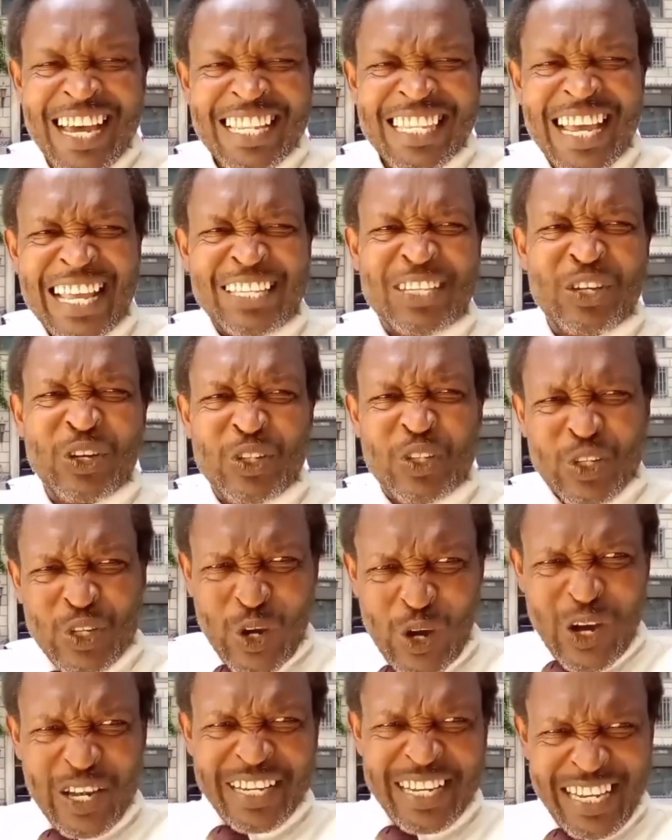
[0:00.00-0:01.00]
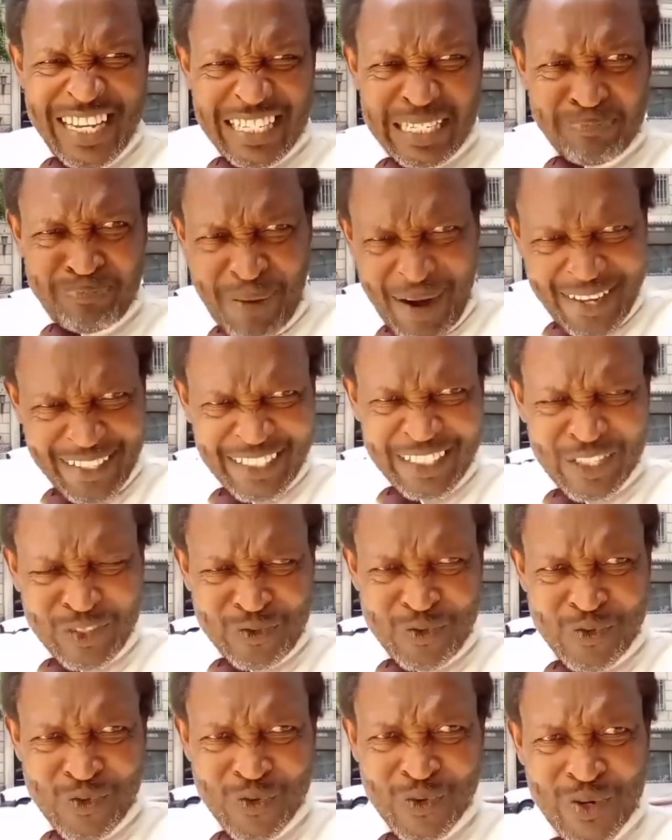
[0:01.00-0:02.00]
that could turn these poisonous
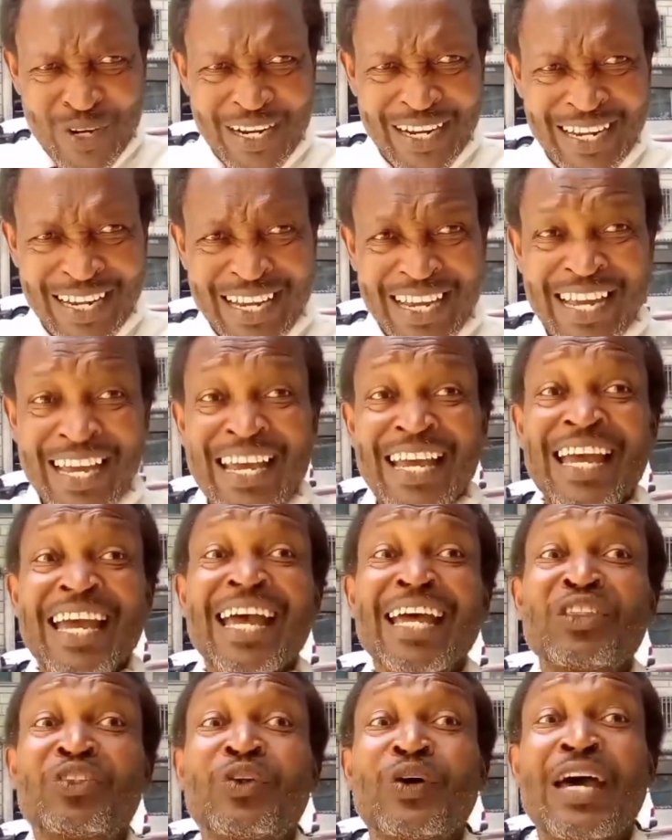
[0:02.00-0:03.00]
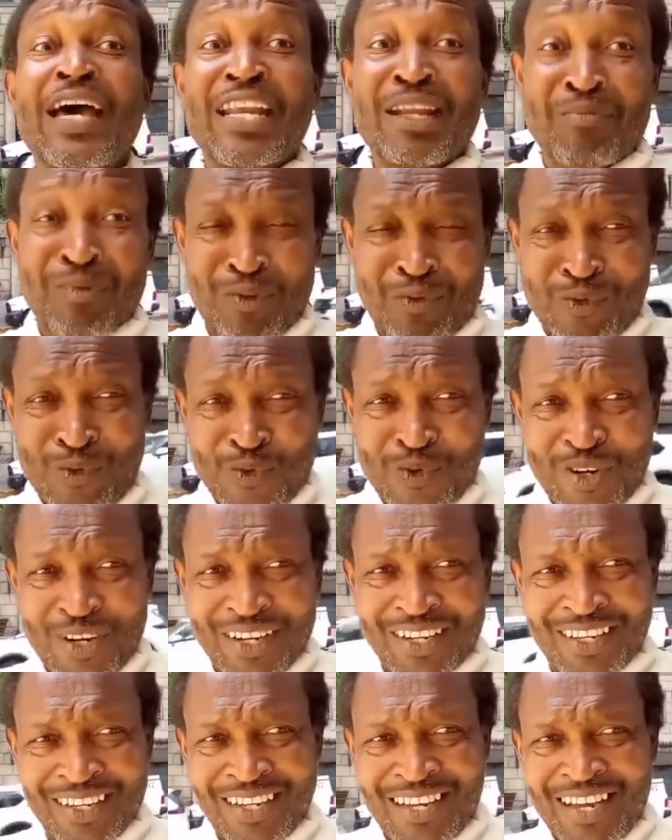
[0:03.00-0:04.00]
food into edible food.
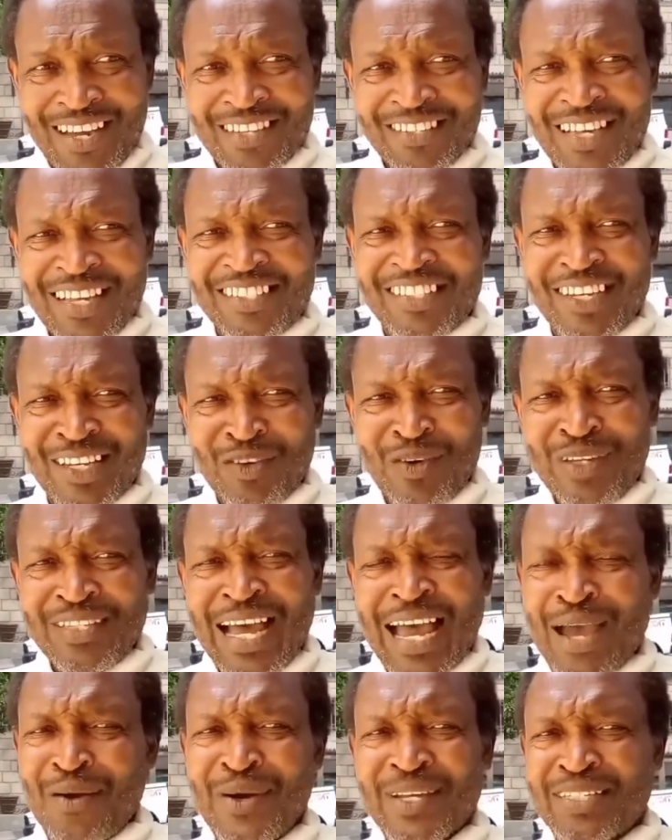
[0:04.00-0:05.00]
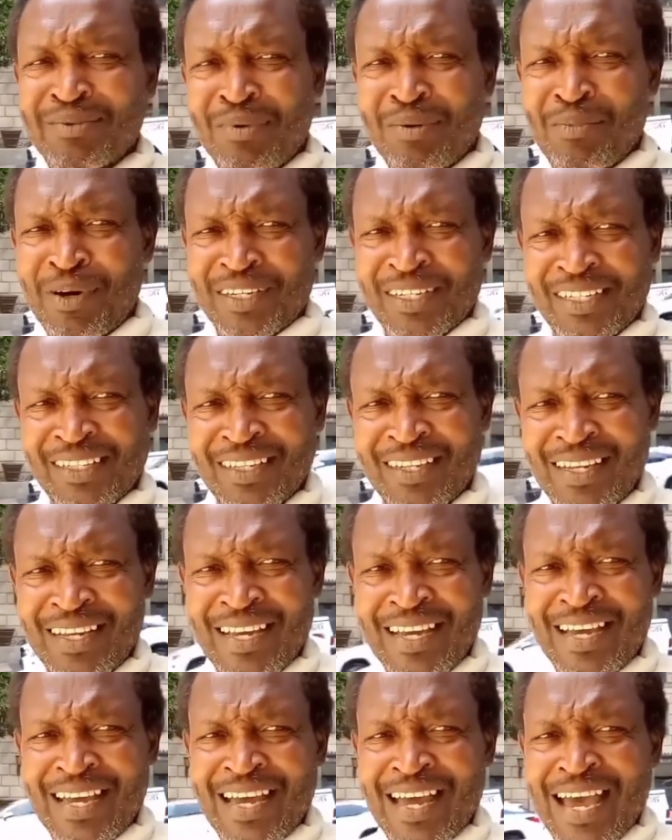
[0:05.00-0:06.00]
So I said, you know what, I ain't wasting my money.
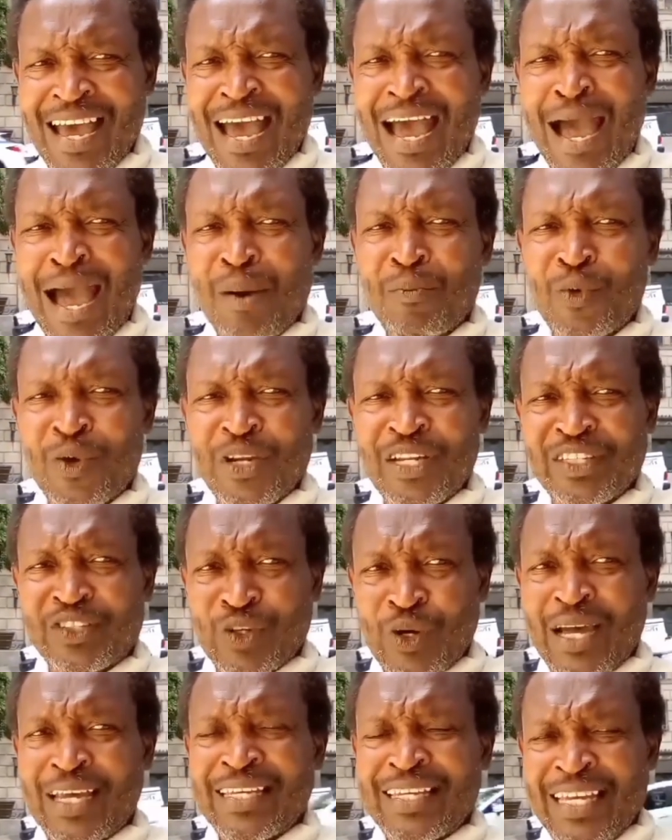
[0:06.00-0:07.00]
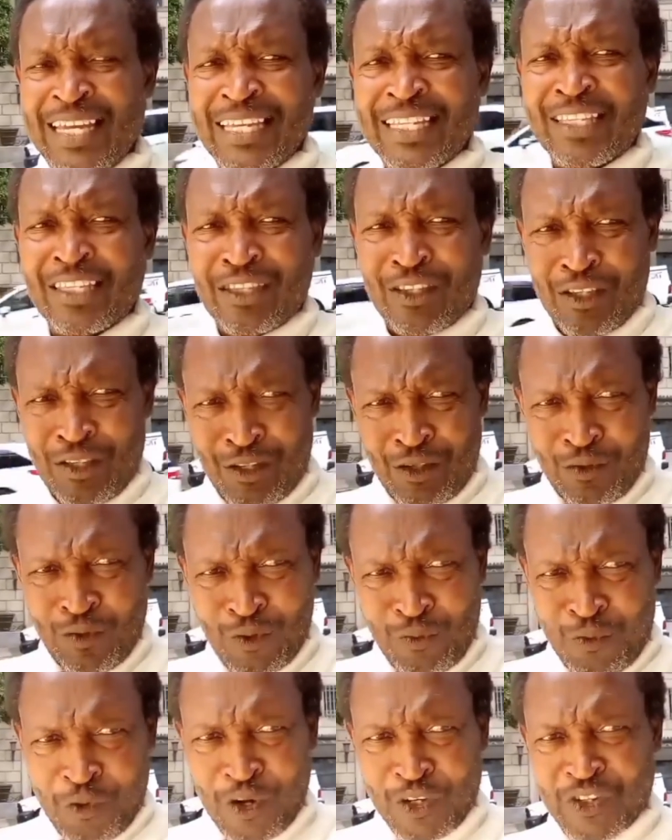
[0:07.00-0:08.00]
I'm going to eat. So I eat
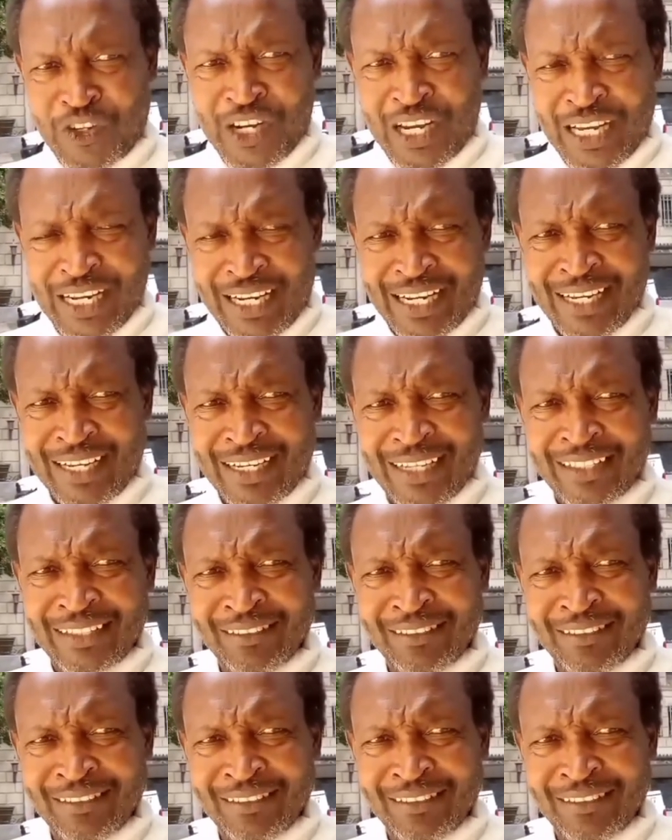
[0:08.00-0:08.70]
the first chicken leg,